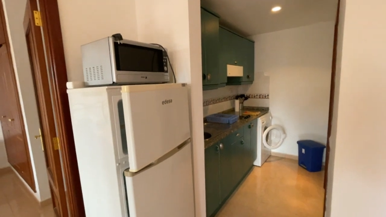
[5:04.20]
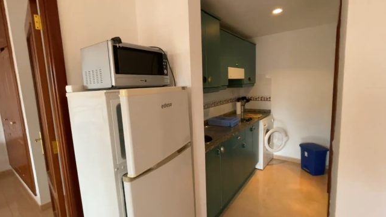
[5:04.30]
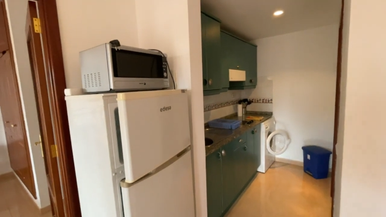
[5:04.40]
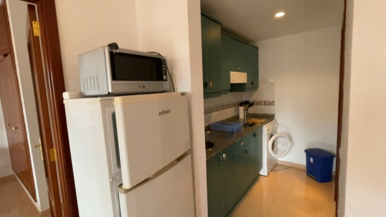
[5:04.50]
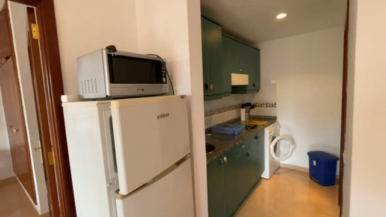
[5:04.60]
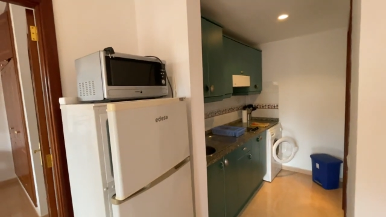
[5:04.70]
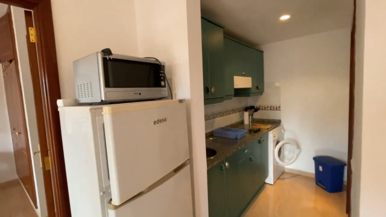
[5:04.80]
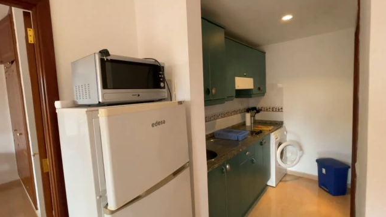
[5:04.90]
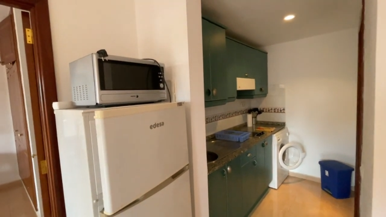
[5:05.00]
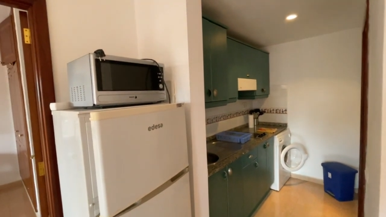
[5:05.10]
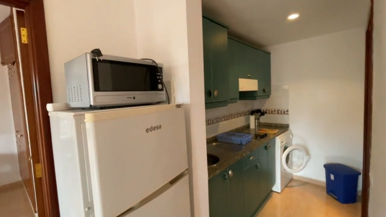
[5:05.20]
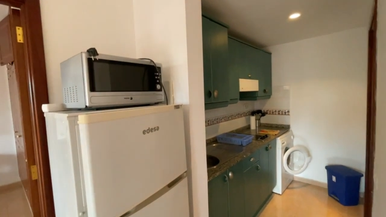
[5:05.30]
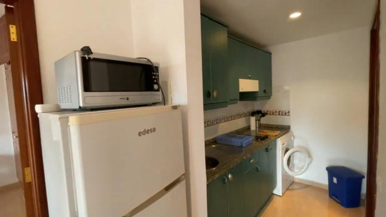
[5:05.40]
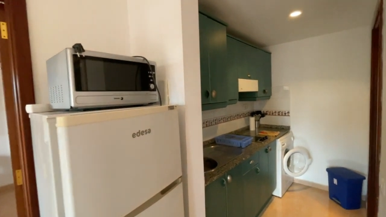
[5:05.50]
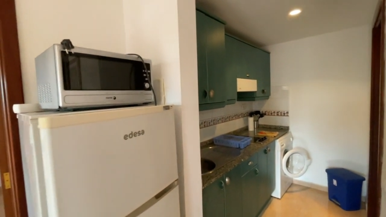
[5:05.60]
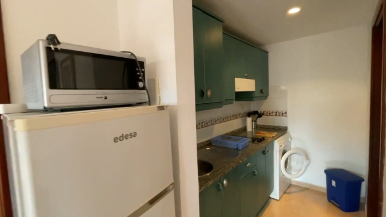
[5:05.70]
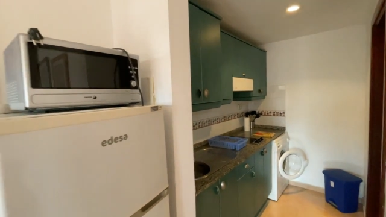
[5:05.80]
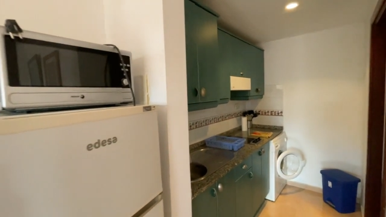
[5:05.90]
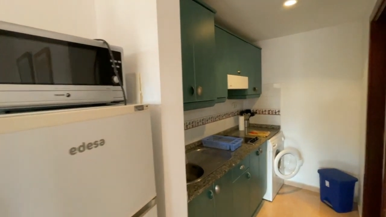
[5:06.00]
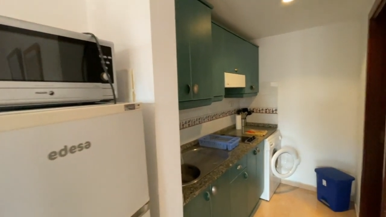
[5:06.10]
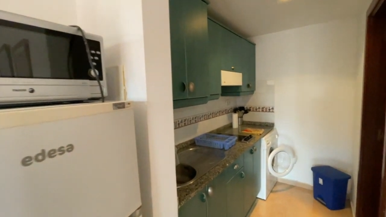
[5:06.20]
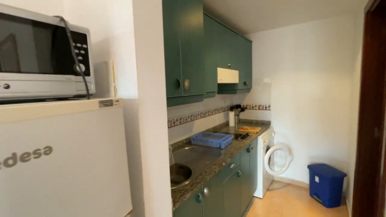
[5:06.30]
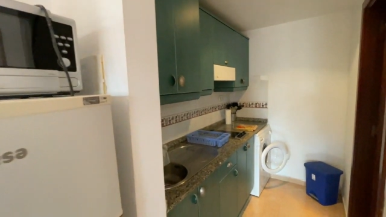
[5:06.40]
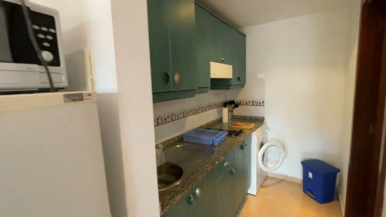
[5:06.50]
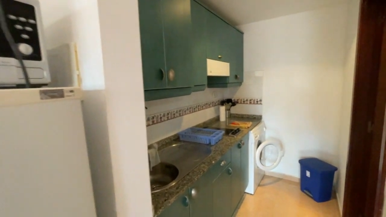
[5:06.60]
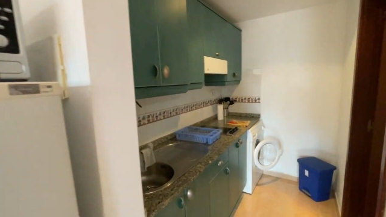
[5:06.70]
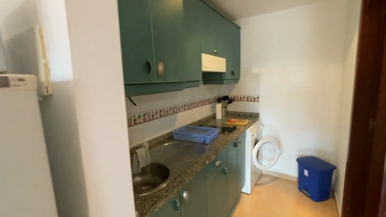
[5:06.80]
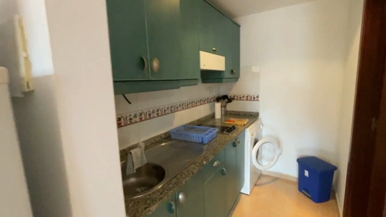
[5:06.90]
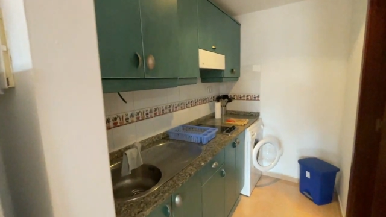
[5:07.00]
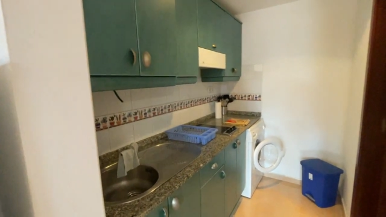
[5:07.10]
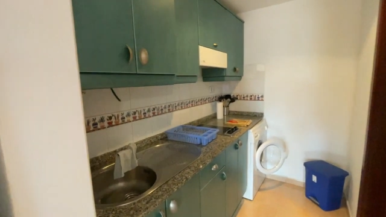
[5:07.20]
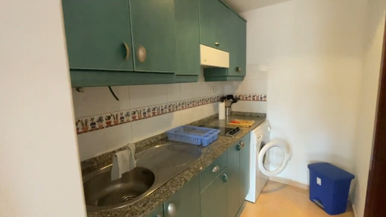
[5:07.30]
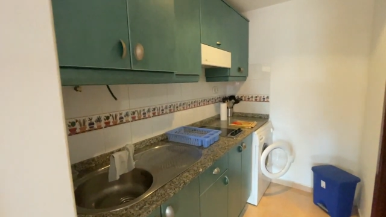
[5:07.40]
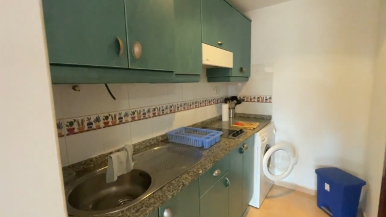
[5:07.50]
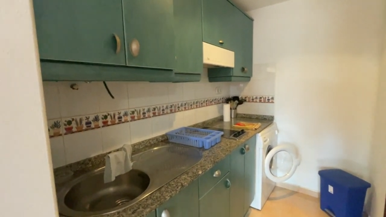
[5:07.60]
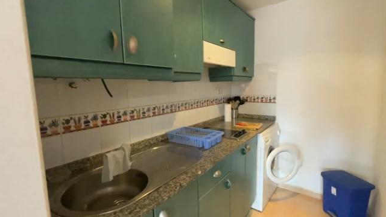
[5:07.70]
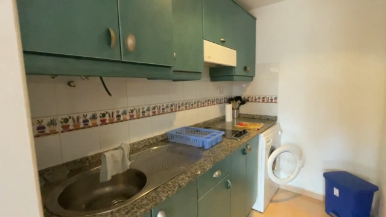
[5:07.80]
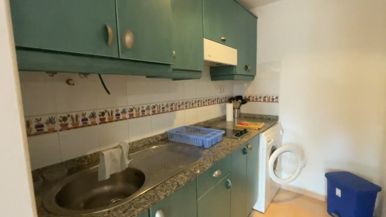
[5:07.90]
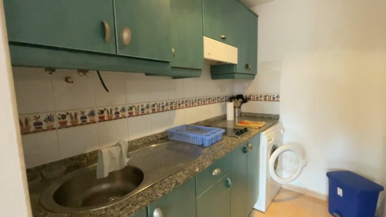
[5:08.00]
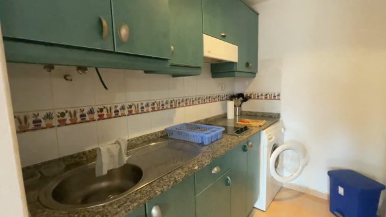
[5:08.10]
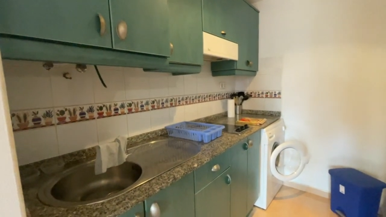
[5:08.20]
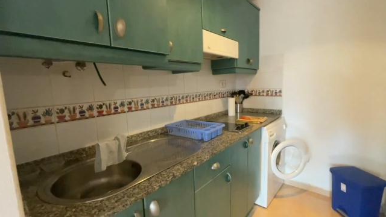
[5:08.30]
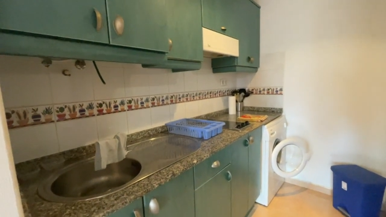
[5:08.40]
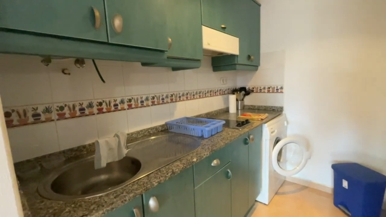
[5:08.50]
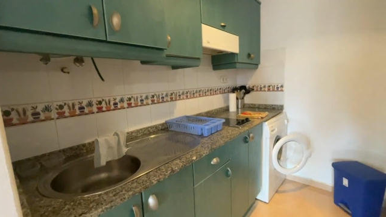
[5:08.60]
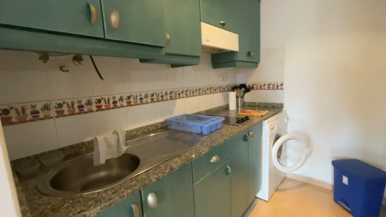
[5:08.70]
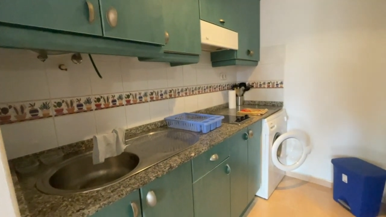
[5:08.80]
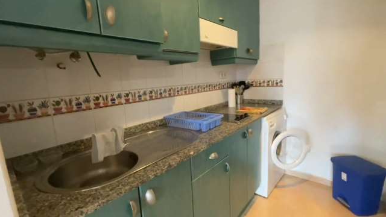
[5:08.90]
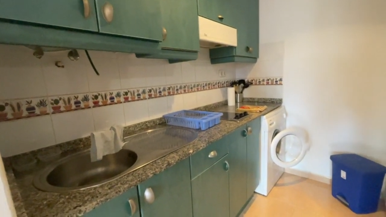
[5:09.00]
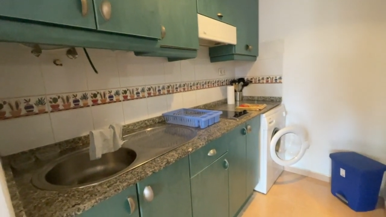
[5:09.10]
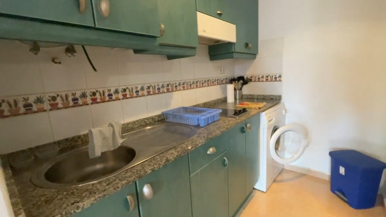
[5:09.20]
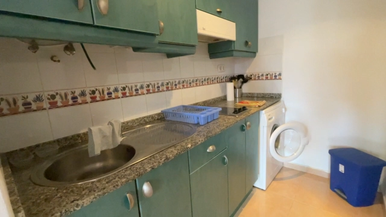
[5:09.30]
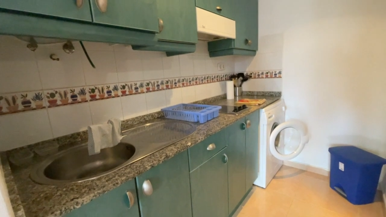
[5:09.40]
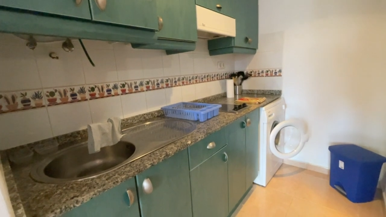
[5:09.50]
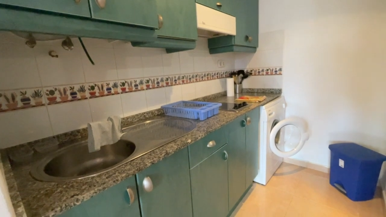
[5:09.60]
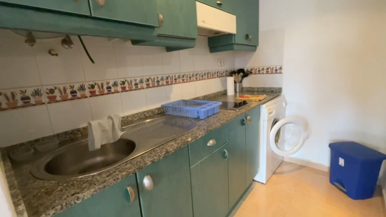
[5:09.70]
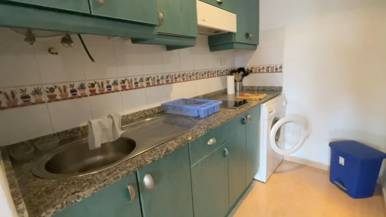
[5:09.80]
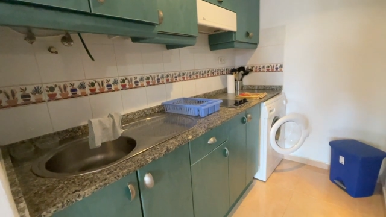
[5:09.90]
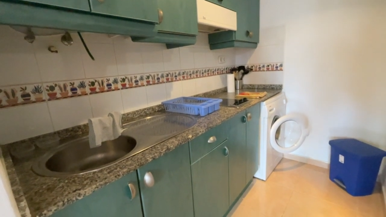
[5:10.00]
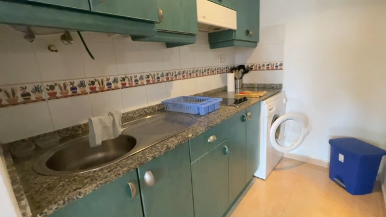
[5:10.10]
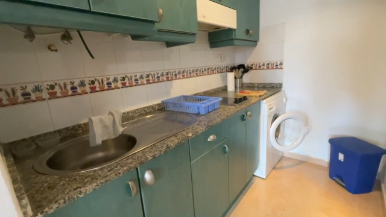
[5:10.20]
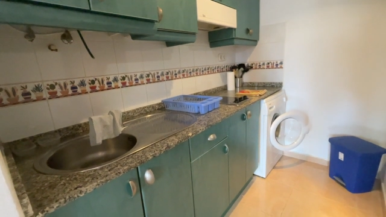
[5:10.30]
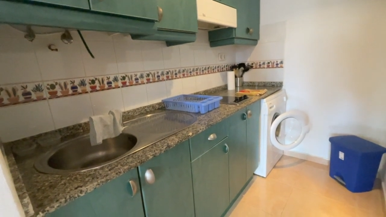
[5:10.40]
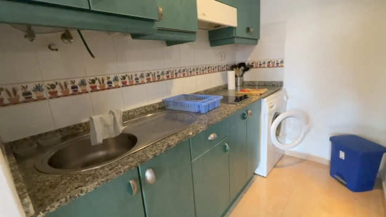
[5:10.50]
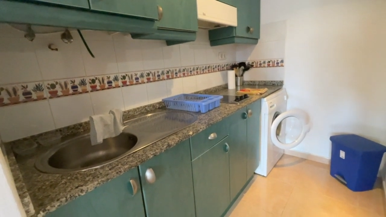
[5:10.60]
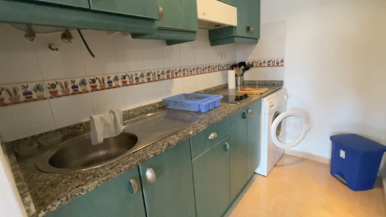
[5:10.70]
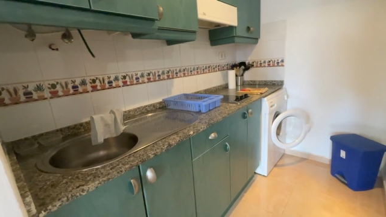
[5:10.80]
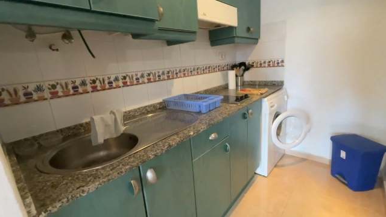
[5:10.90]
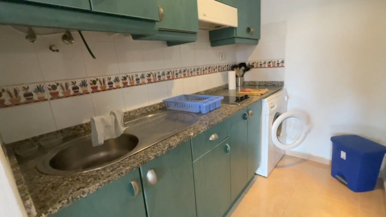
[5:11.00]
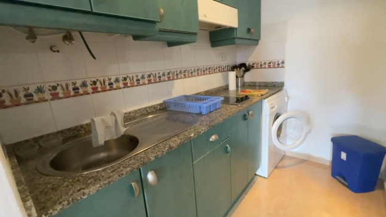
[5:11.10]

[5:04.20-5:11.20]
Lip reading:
[unreadable: no face in view]